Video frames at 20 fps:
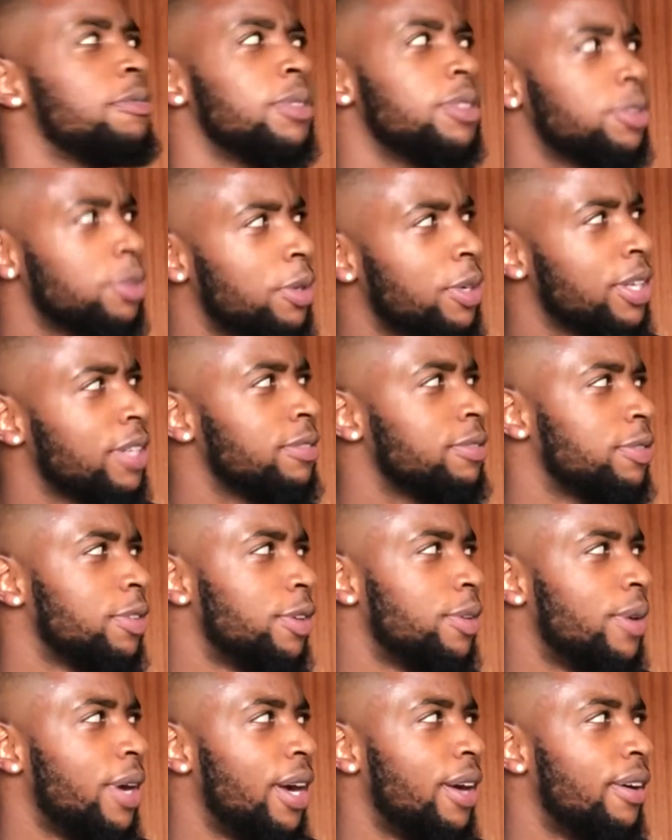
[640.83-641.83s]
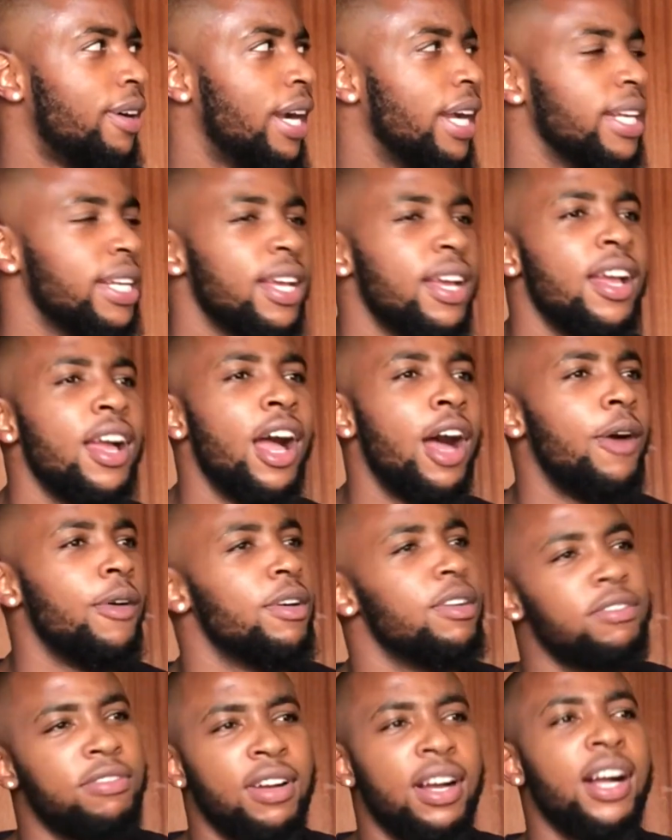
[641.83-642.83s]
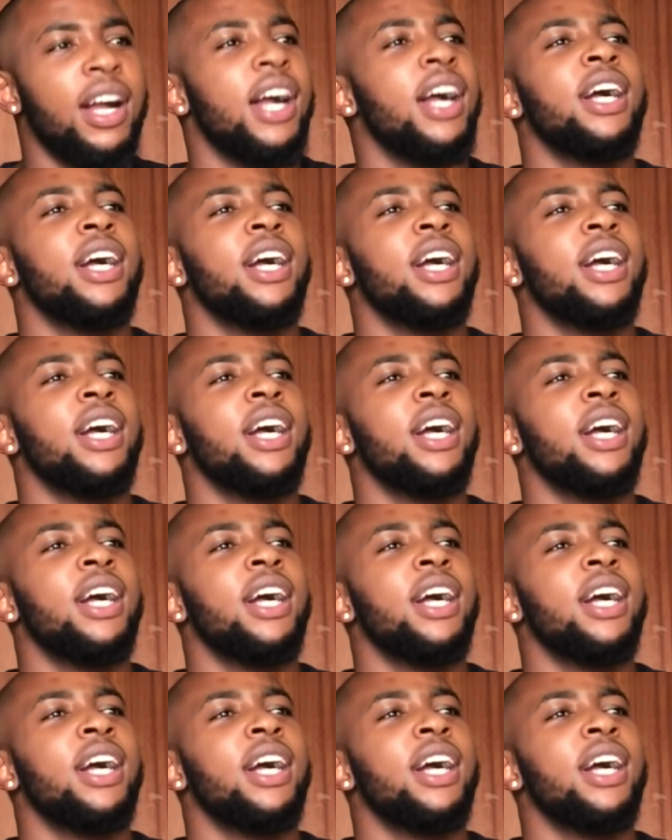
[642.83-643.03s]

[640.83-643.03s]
talking for a while, right? However,